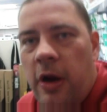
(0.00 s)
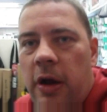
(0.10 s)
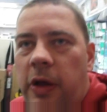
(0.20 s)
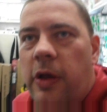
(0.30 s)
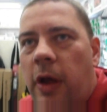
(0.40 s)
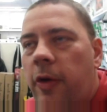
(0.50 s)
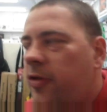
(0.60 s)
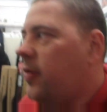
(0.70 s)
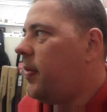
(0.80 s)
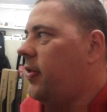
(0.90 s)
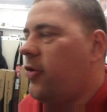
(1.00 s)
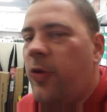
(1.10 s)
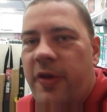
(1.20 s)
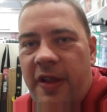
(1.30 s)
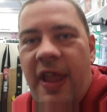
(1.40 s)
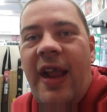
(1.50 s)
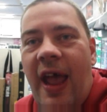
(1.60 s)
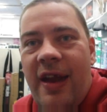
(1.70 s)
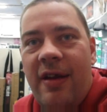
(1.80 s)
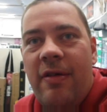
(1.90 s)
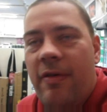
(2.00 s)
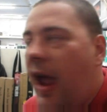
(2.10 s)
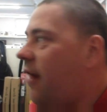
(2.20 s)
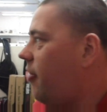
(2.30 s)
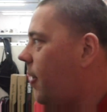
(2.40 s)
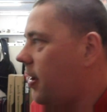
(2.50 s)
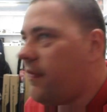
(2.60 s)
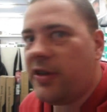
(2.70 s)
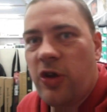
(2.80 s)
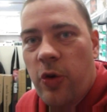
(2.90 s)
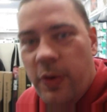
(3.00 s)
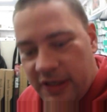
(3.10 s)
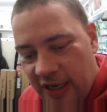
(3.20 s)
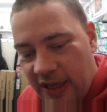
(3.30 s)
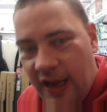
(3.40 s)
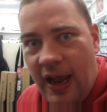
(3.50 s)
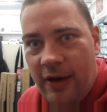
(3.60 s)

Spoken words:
You know, you go somewhere, there's always a dickhead. Everywhere you visit, you always see a dickhead.